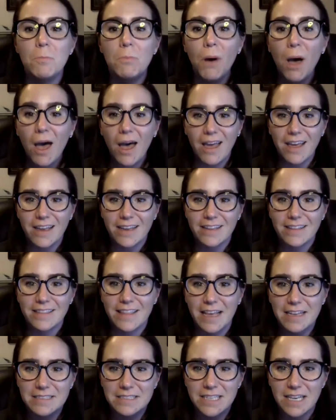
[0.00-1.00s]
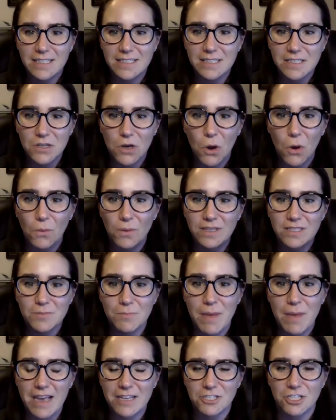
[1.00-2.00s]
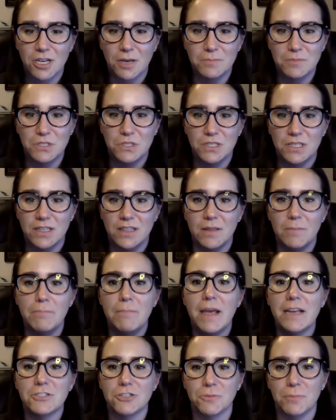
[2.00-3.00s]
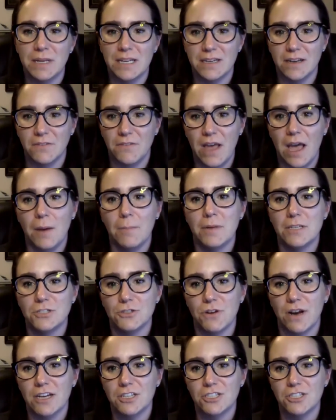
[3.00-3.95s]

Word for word: but that doesn't always match up to the measurement of how much you're